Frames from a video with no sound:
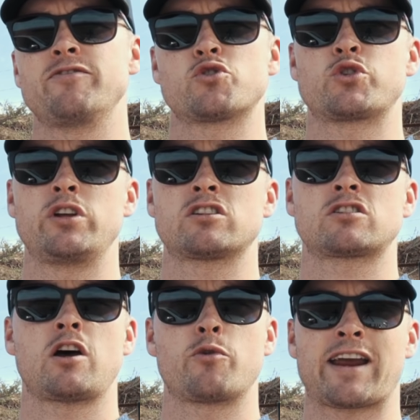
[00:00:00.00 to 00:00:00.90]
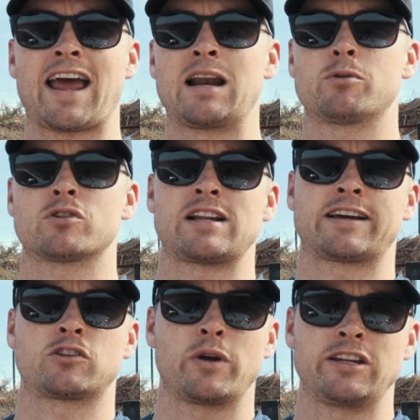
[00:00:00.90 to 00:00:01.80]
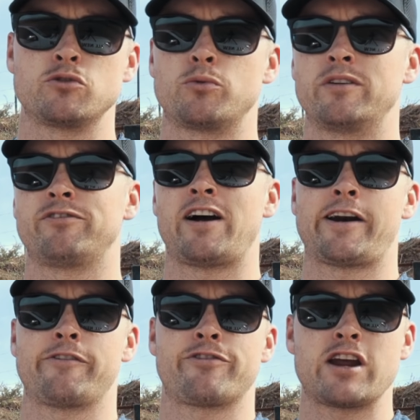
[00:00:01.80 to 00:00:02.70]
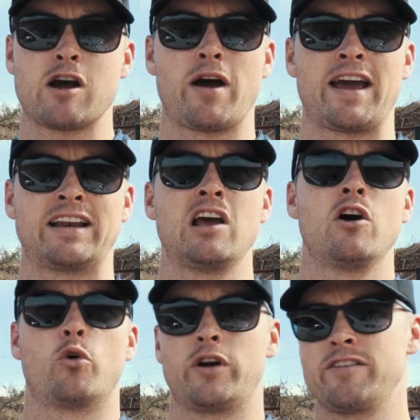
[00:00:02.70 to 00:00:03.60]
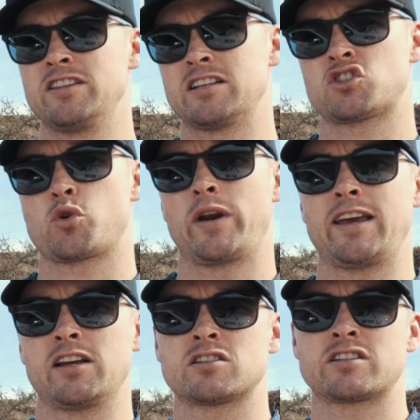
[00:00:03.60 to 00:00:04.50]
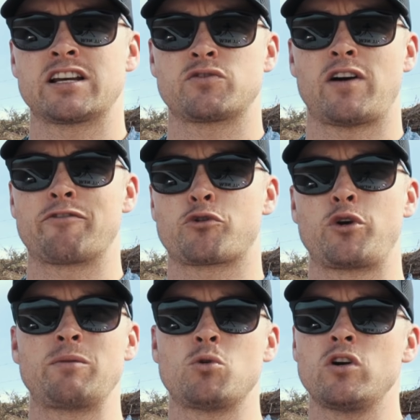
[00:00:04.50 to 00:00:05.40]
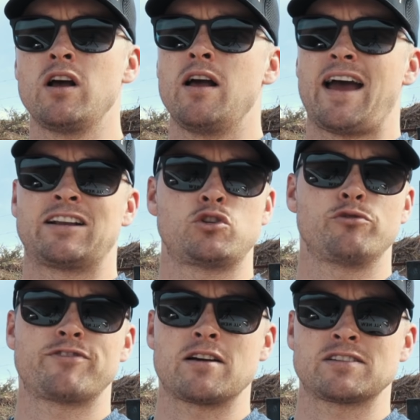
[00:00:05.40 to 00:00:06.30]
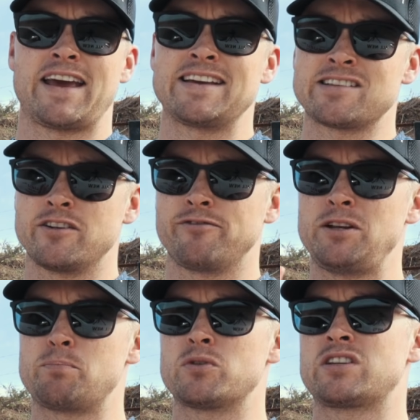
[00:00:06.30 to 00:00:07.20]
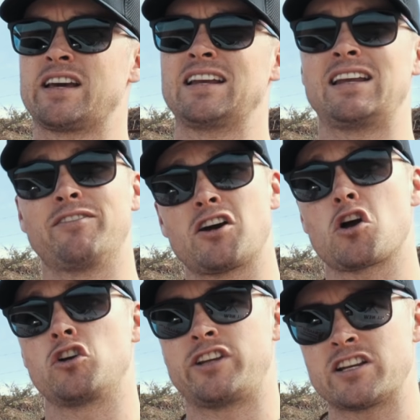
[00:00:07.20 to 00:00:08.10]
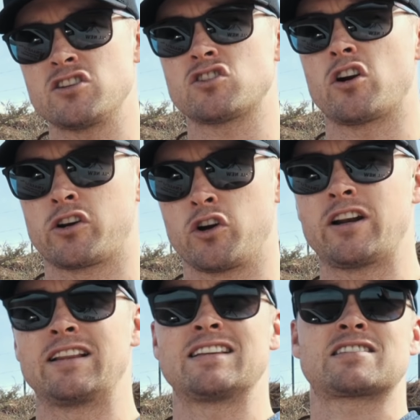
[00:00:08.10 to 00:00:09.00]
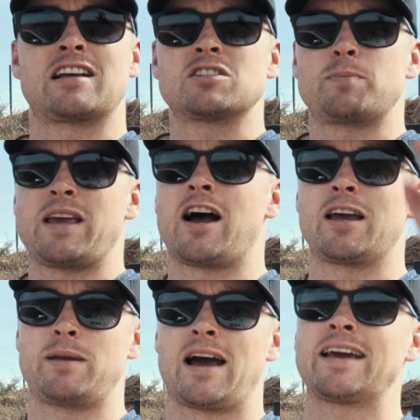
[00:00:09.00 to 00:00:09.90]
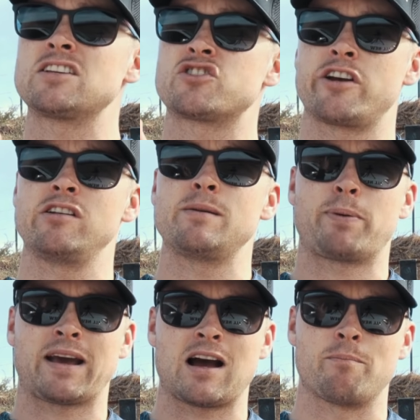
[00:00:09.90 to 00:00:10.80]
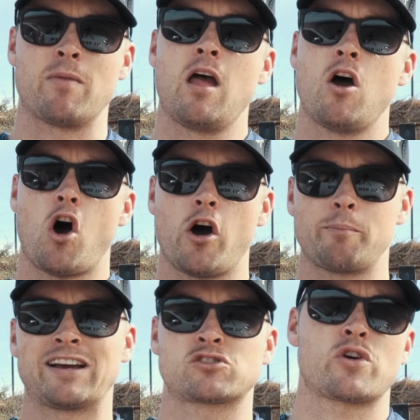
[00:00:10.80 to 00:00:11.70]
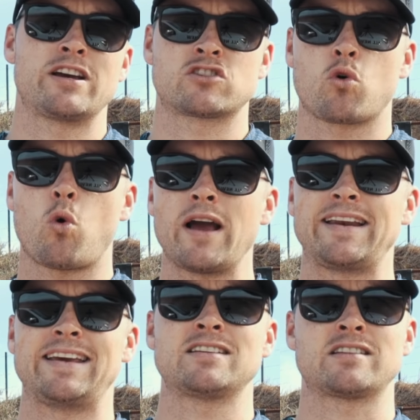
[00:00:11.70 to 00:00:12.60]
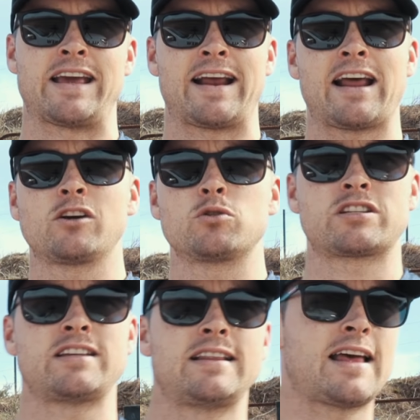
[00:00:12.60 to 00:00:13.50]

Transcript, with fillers: if you're shooting slower calibers like a 22 rimfire, or 308 or even this 20 inch 6.5 Creedmoor at 2,800 feet per second, if the conditions are good and the sun's behind me, I can generally pick up on my trace quite easily. And I could see